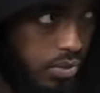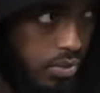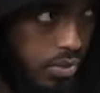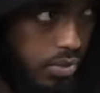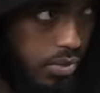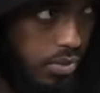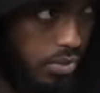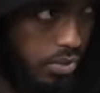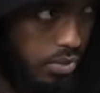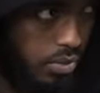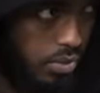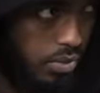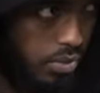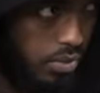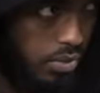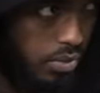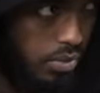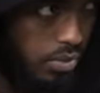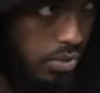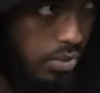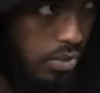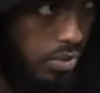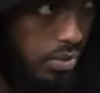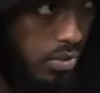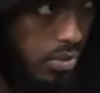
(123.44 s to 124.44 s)

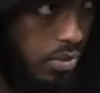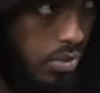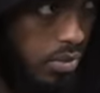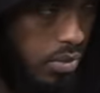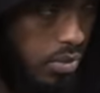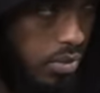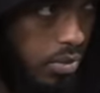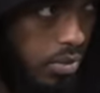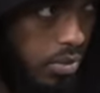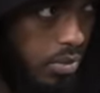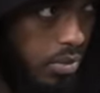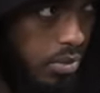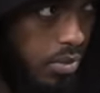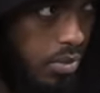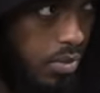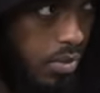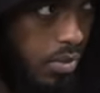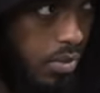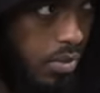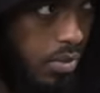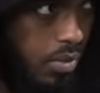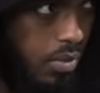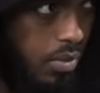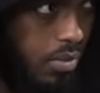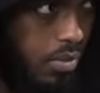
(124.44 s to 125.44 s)

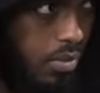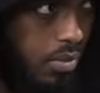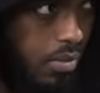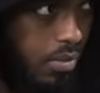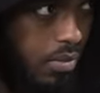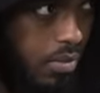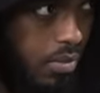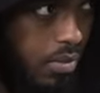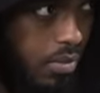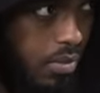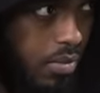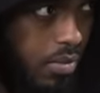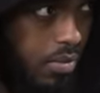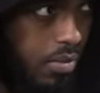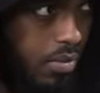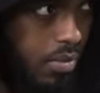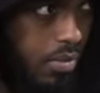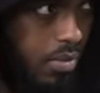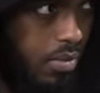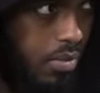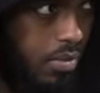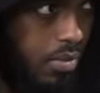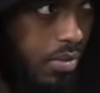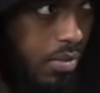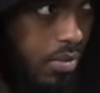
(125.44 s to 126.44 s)

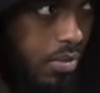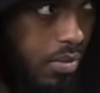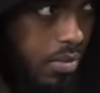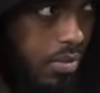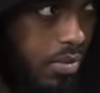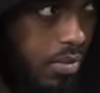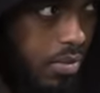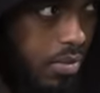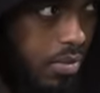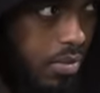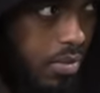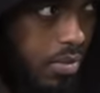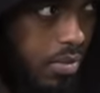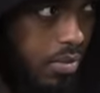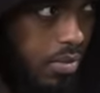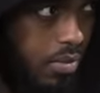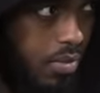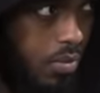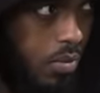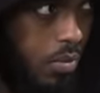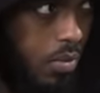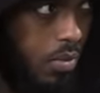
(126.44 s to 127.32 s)
No words are spoken by the person on screen.